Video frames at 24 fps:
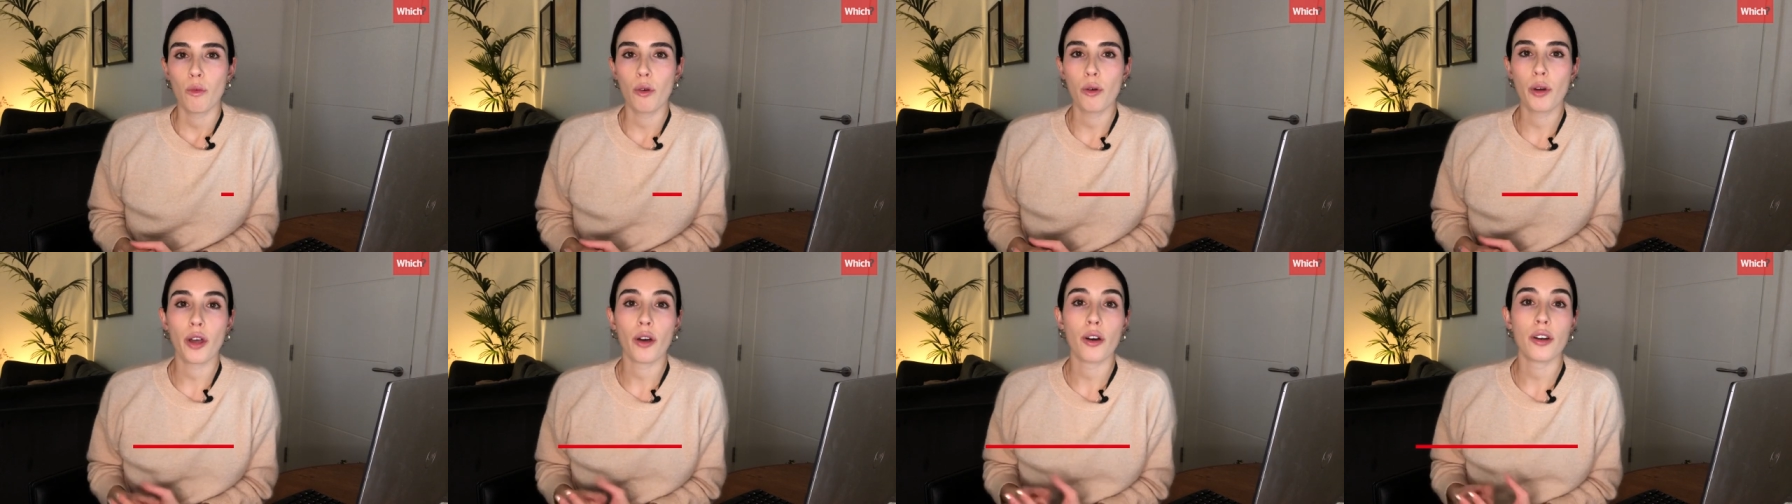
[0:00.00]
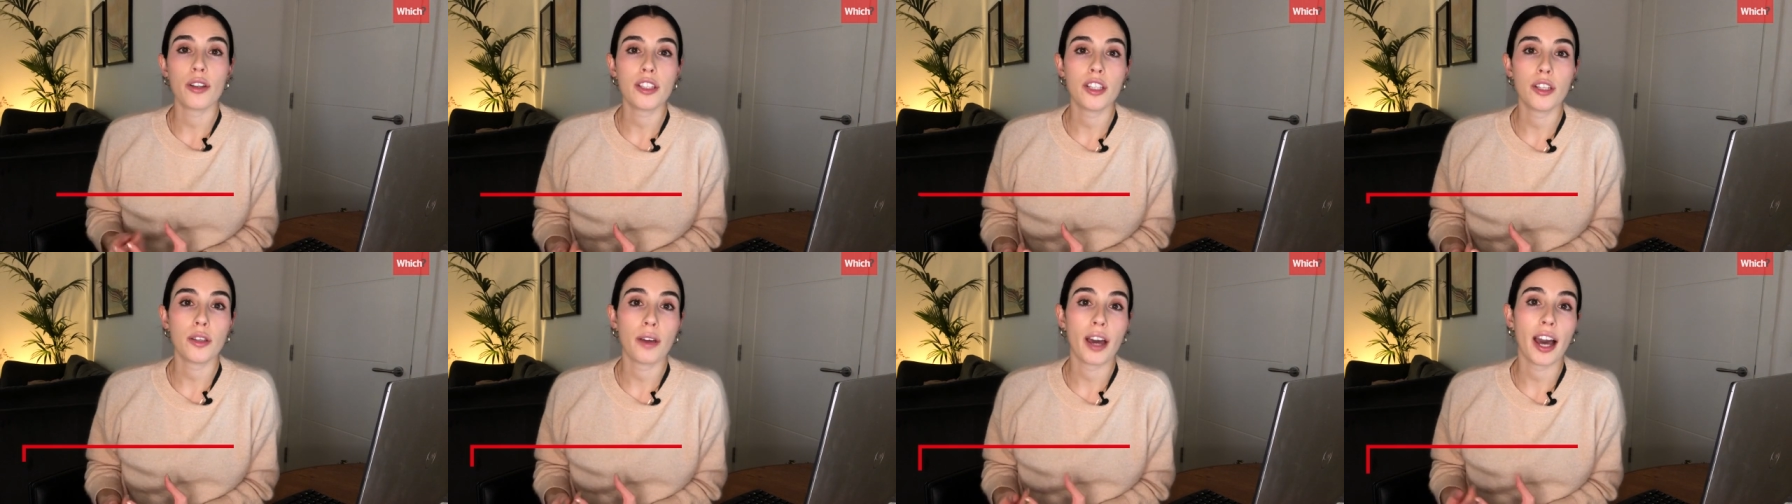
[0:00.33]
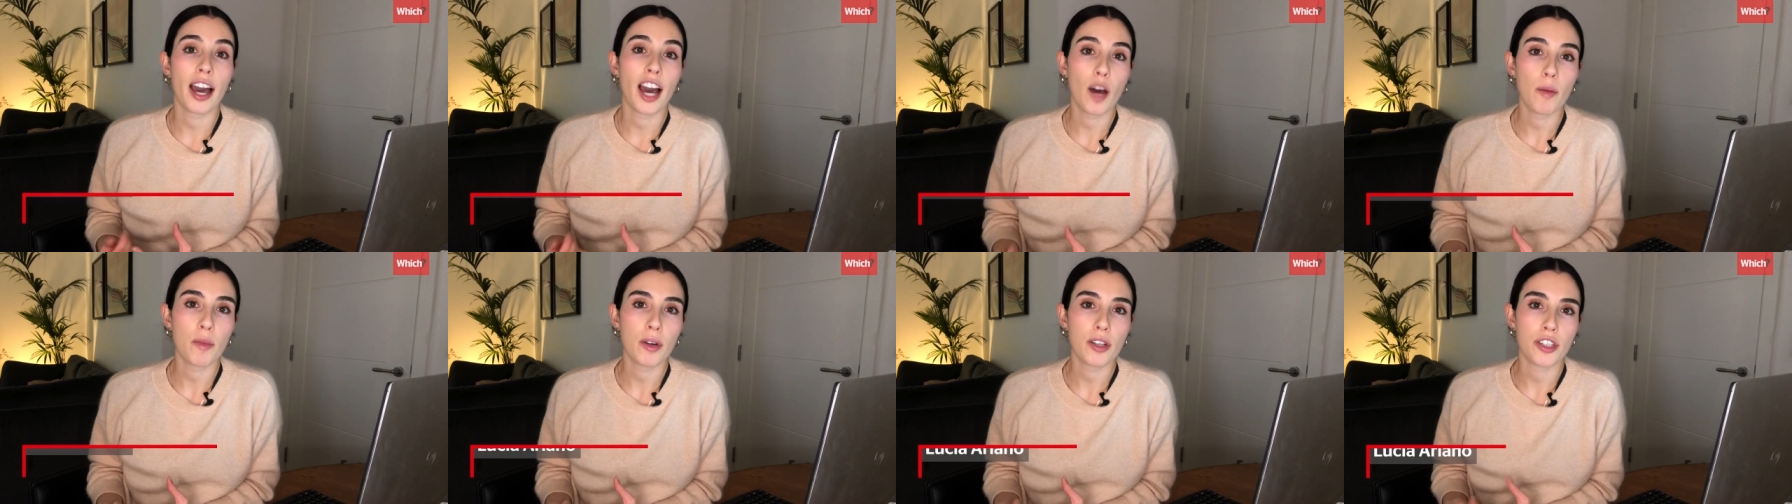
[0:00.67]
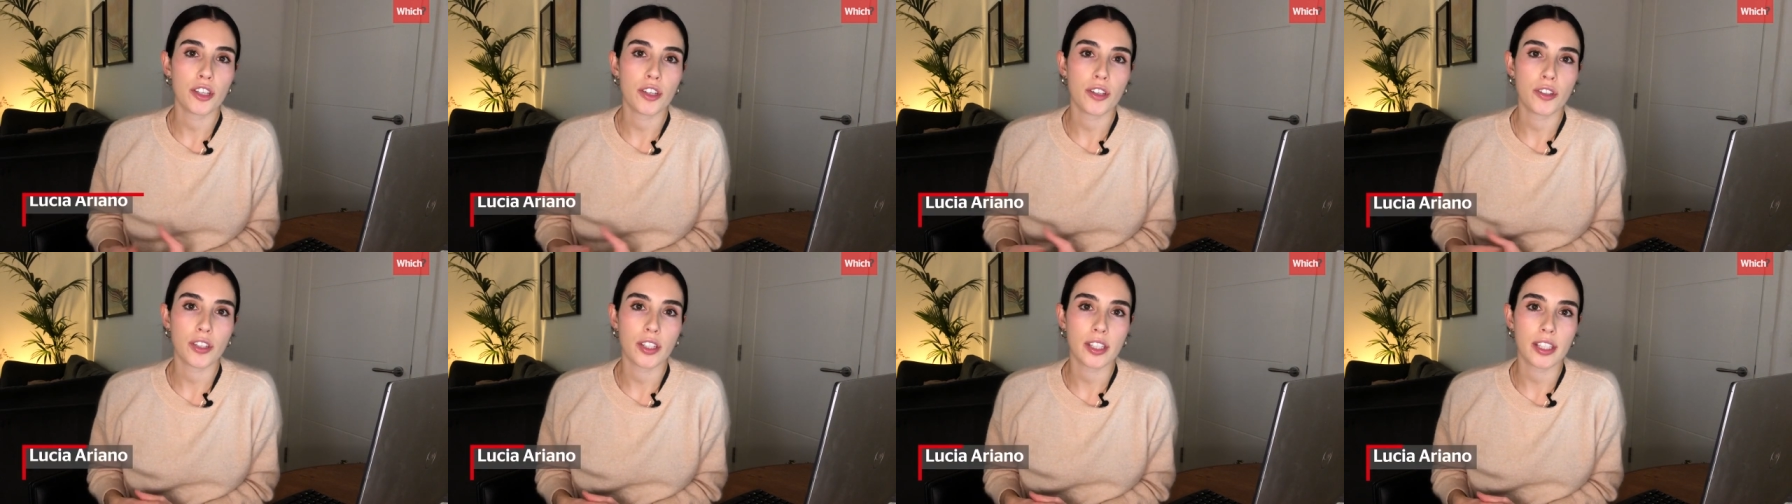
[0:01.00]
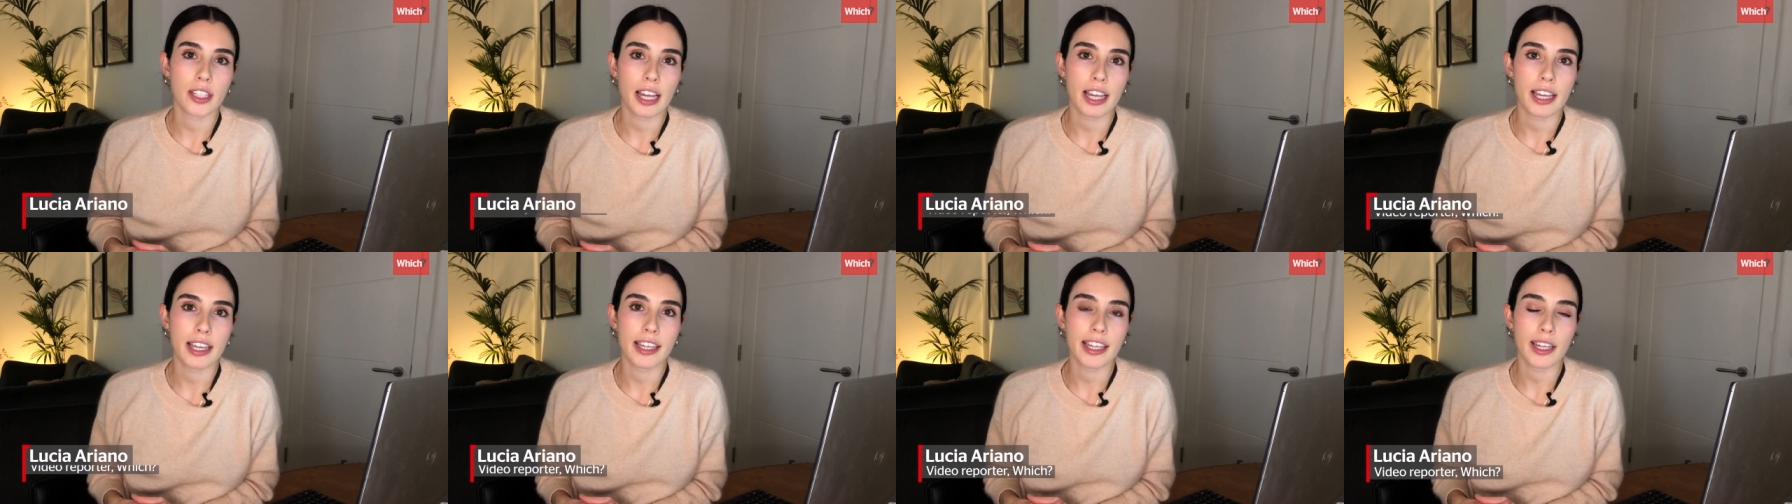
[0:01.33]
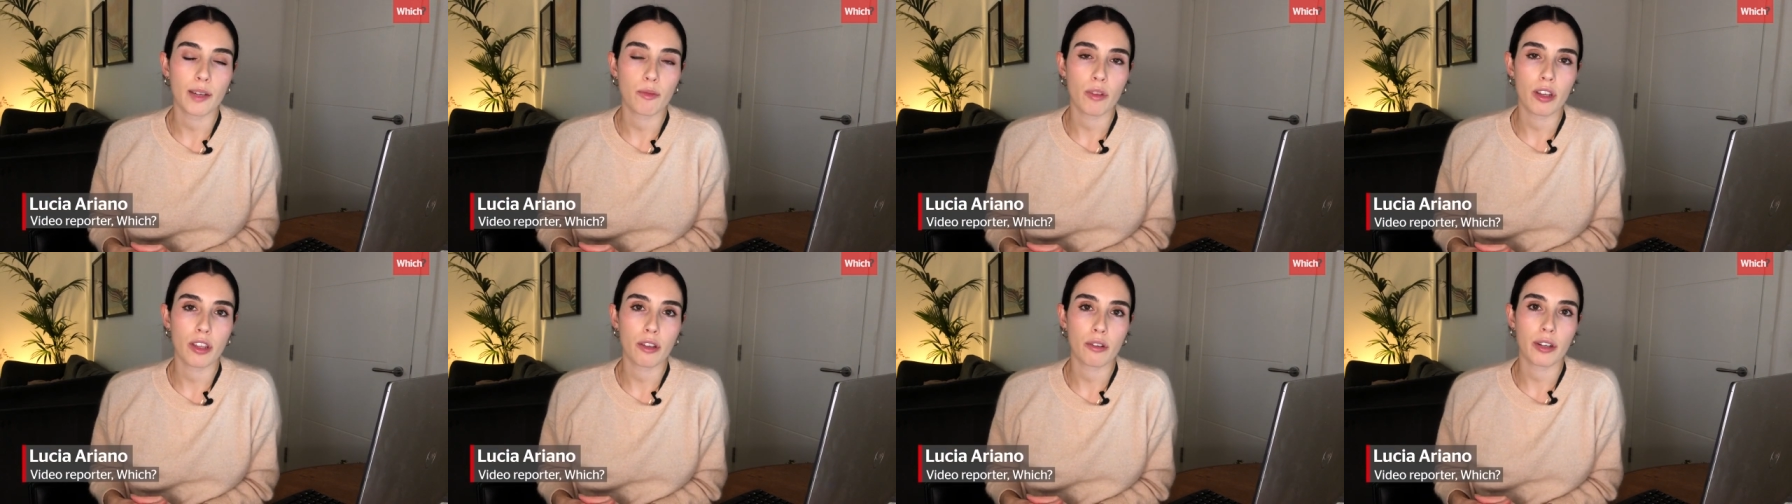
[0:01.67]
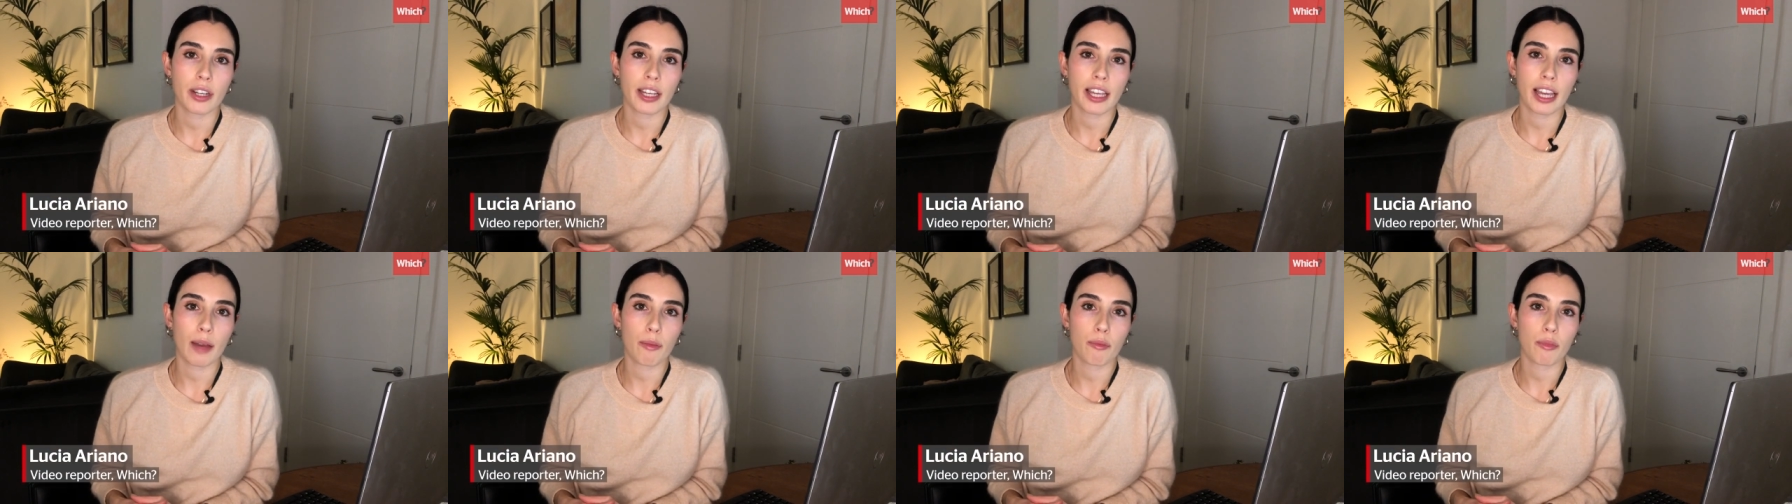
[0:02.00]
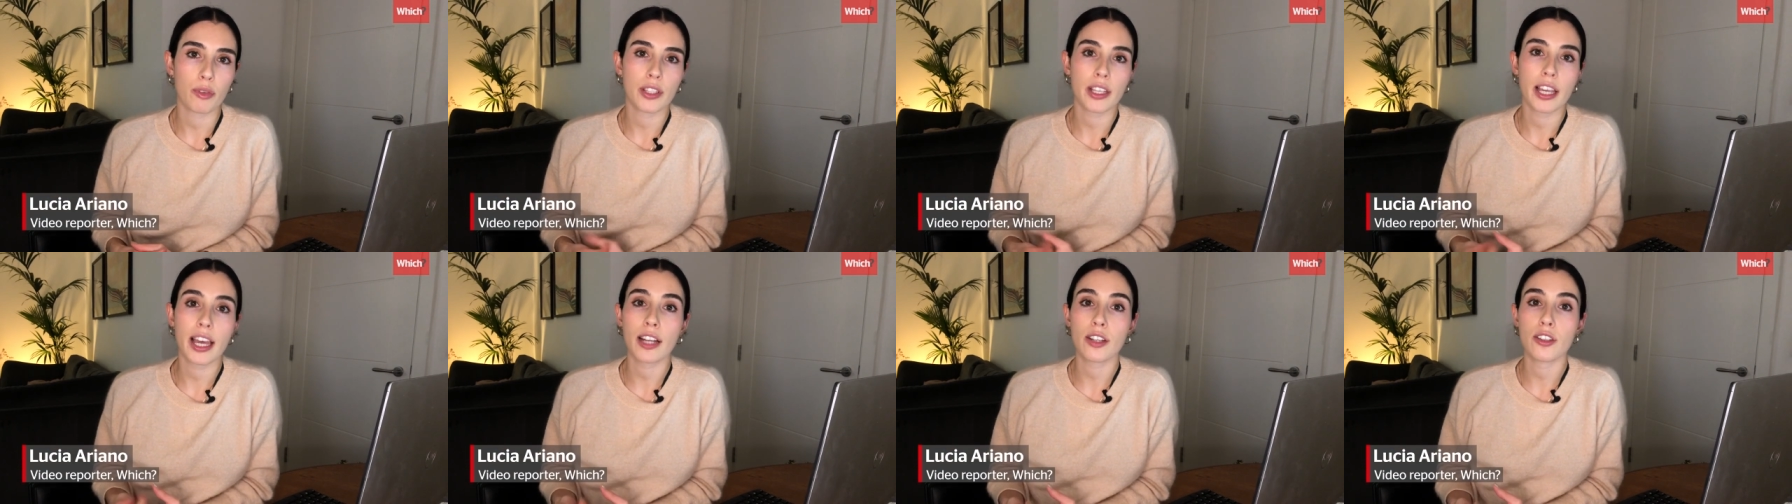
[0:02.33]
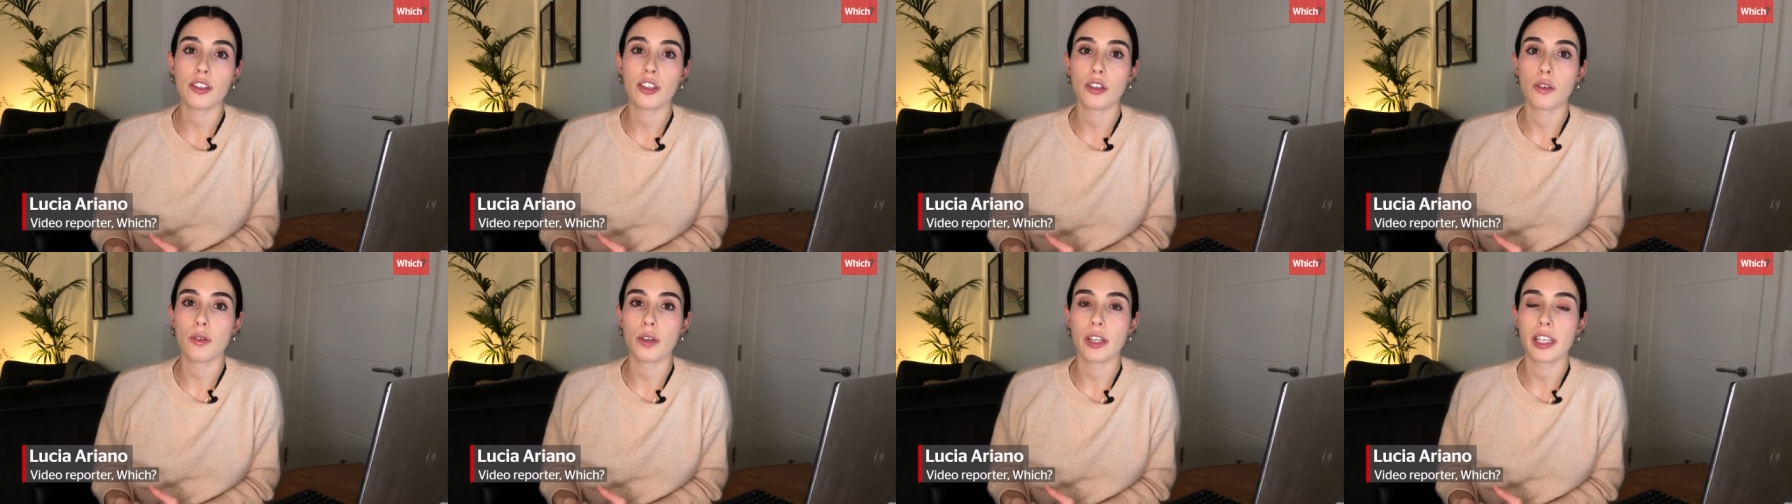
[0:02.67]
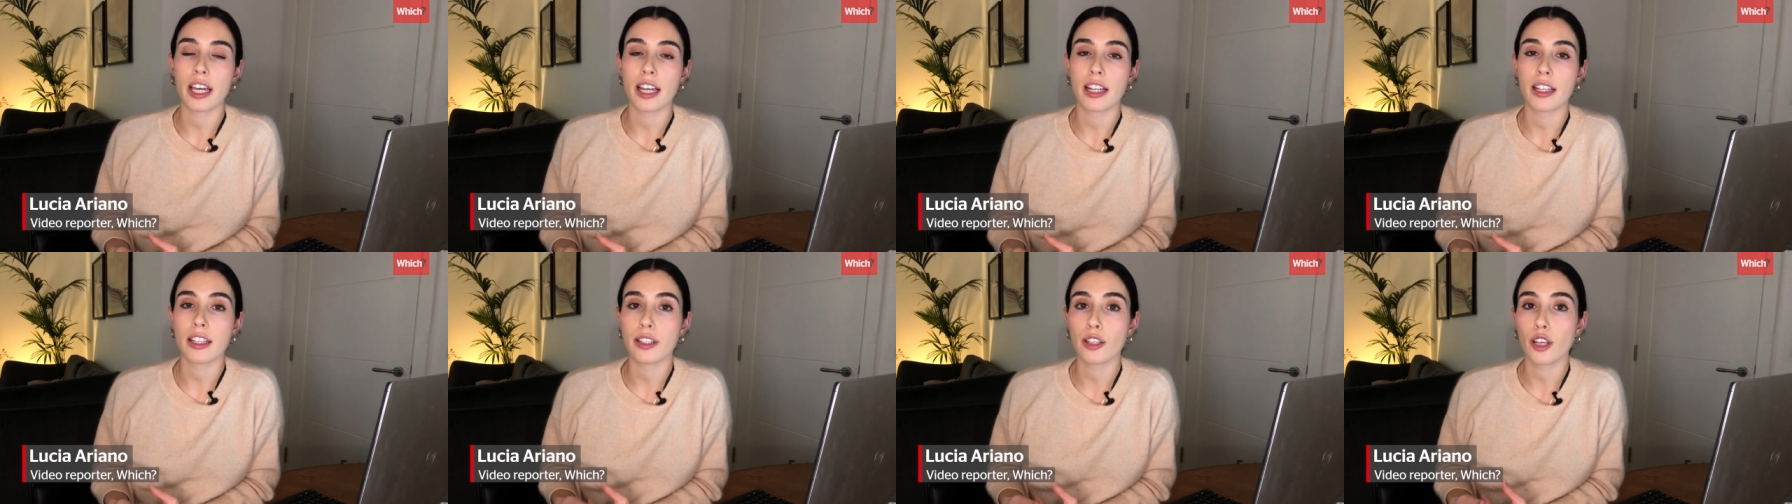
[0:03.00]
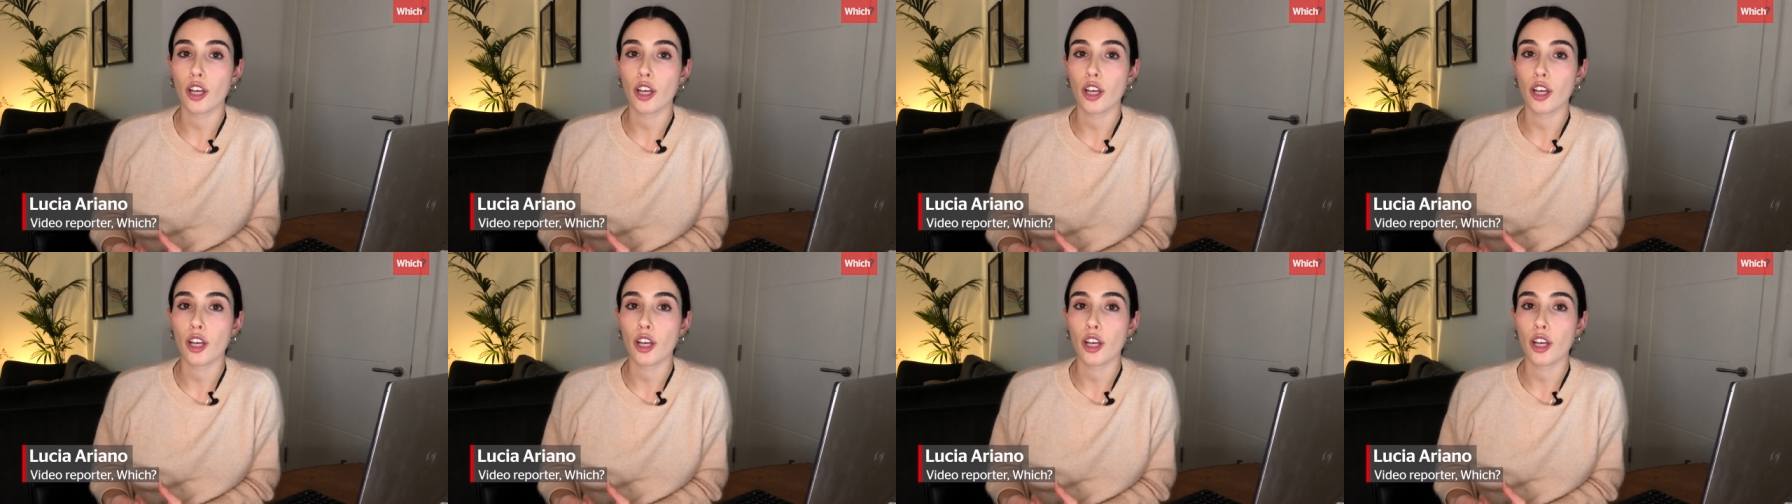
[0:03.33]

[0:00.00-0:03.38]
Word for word: We'll get on to how much you should take and whether it can protect you against